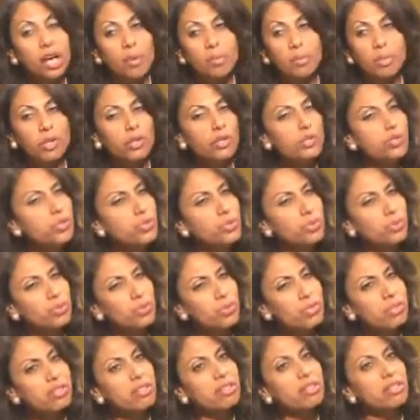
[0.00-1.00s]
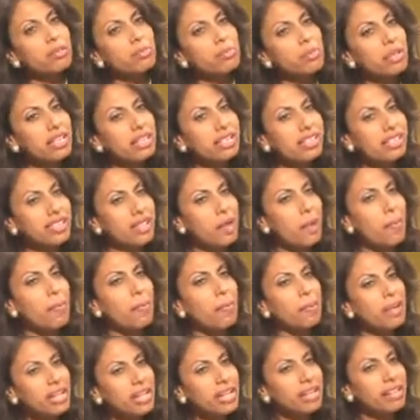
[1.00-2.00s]
Because Jerusalem is the
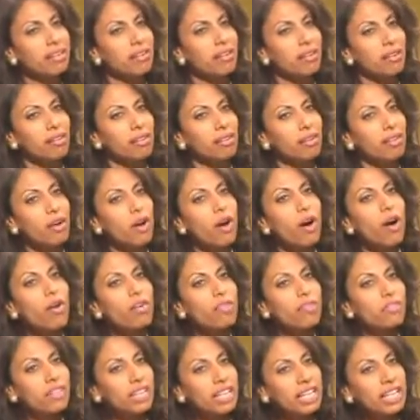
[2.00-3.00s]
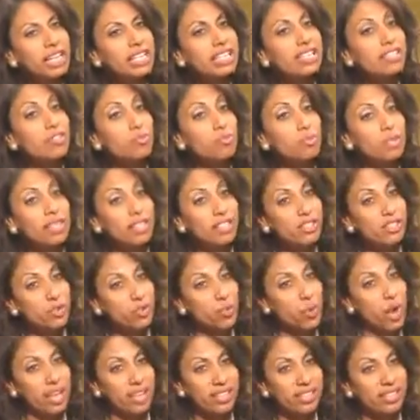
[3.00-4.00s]
pinnacle of East meets
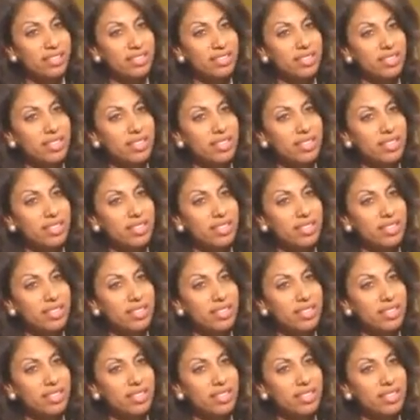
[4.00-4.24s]
West.